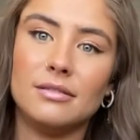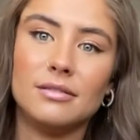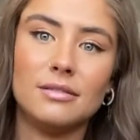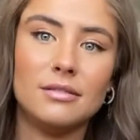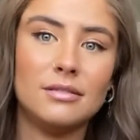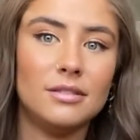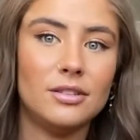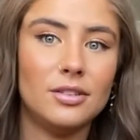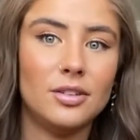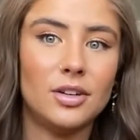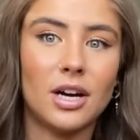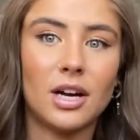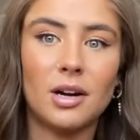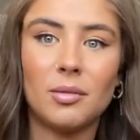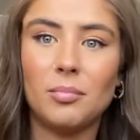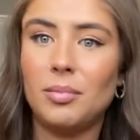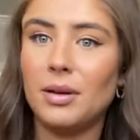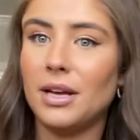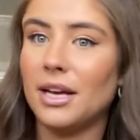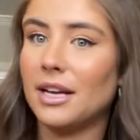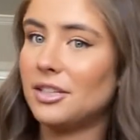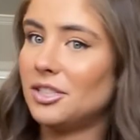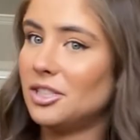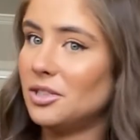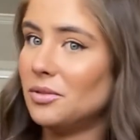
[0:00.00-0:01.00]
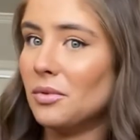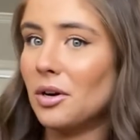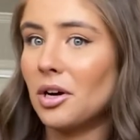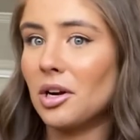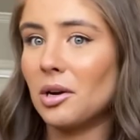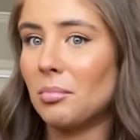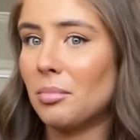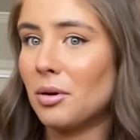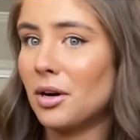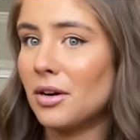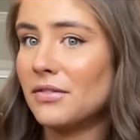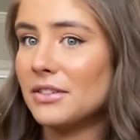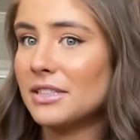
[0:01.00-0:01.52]
you got to pick, do you want a
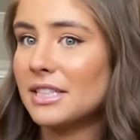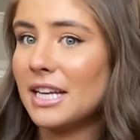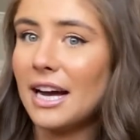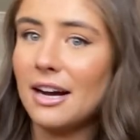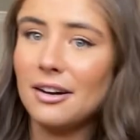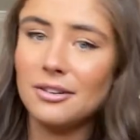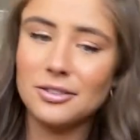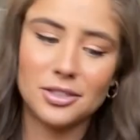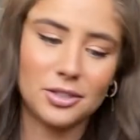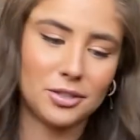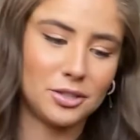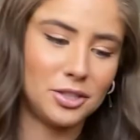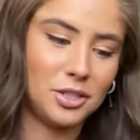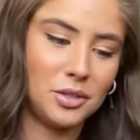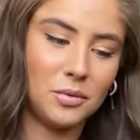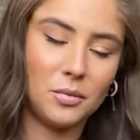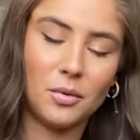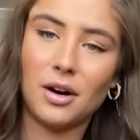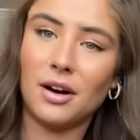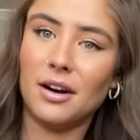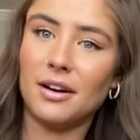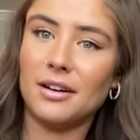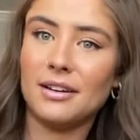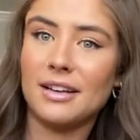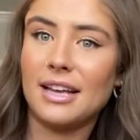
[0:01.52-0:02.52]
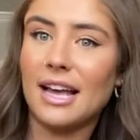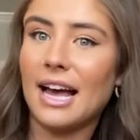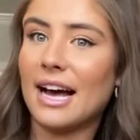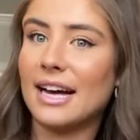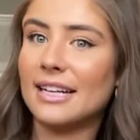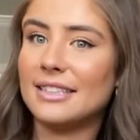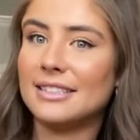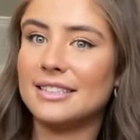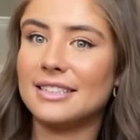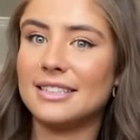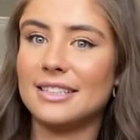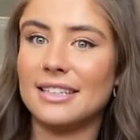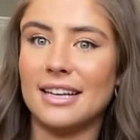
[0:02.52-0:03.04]
perfect house or do you want
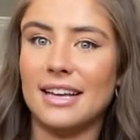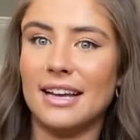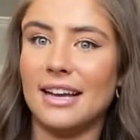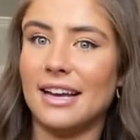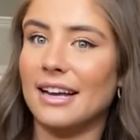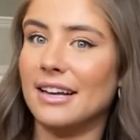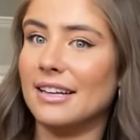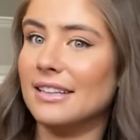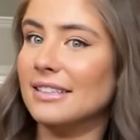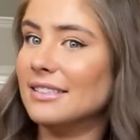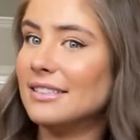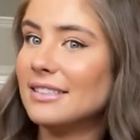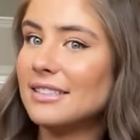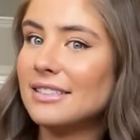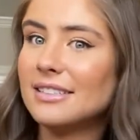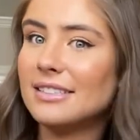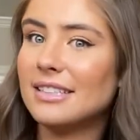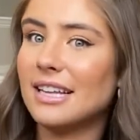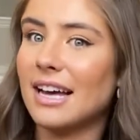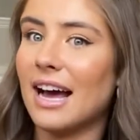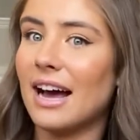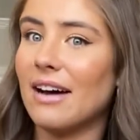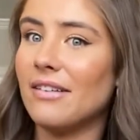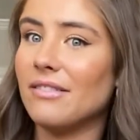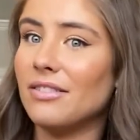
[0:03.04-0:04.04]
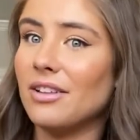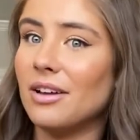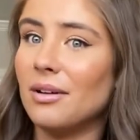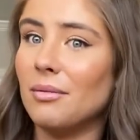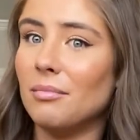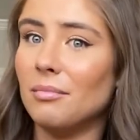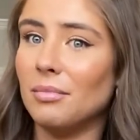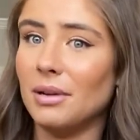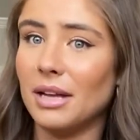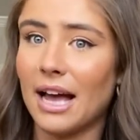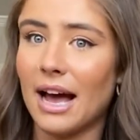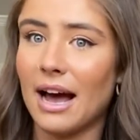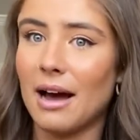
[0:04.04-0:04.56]
cats and to have them
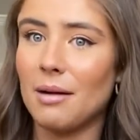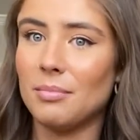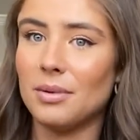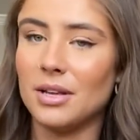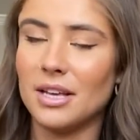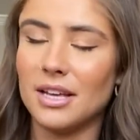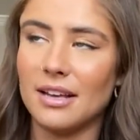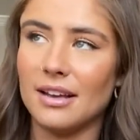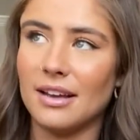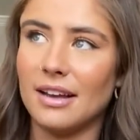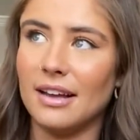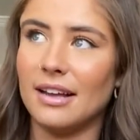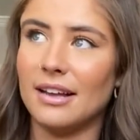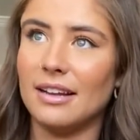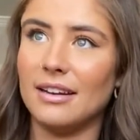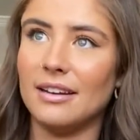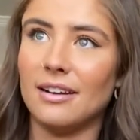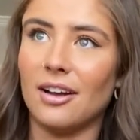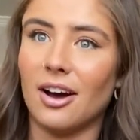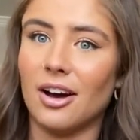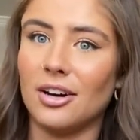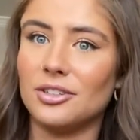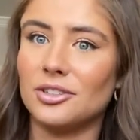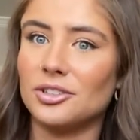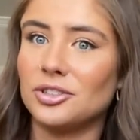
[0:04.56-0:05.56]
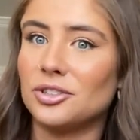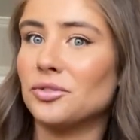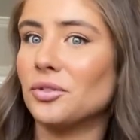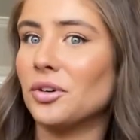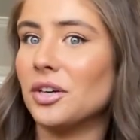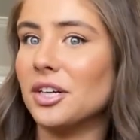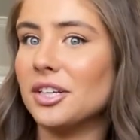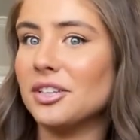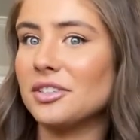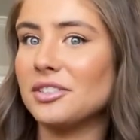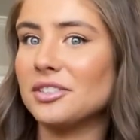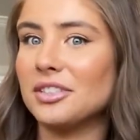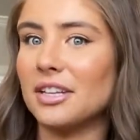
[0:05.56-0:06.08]
be happy and not destroy
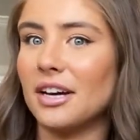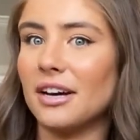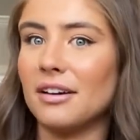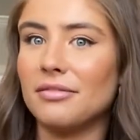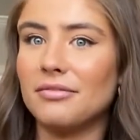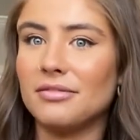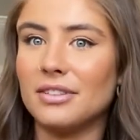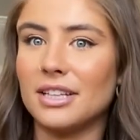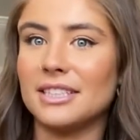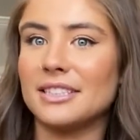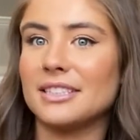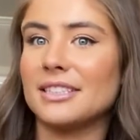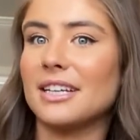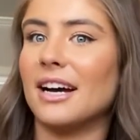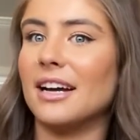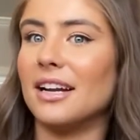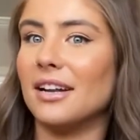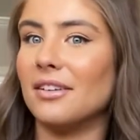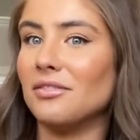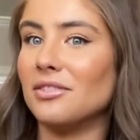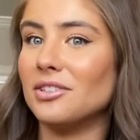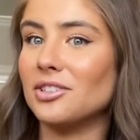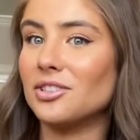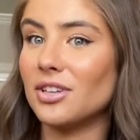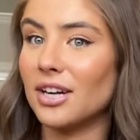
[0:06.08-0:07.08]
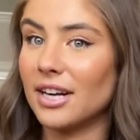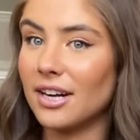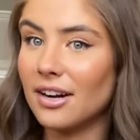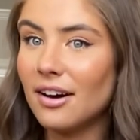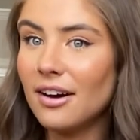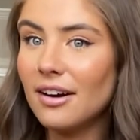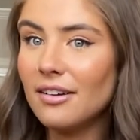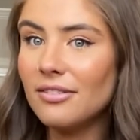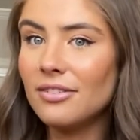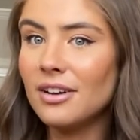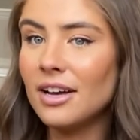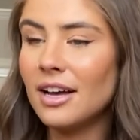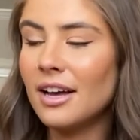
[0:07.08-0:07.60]
your stuff? That's kind of the
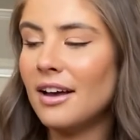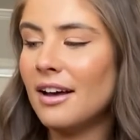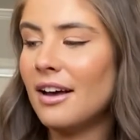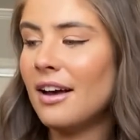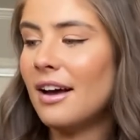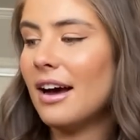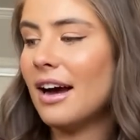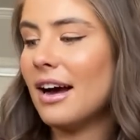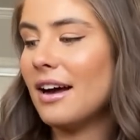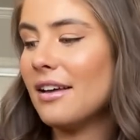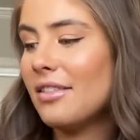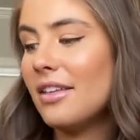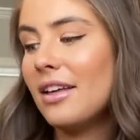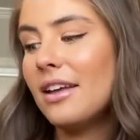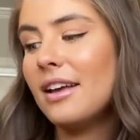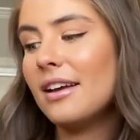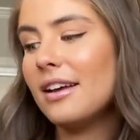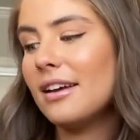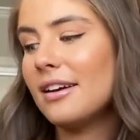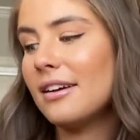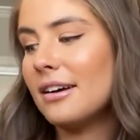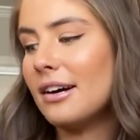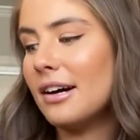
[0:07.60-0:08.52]
trade-off, I think.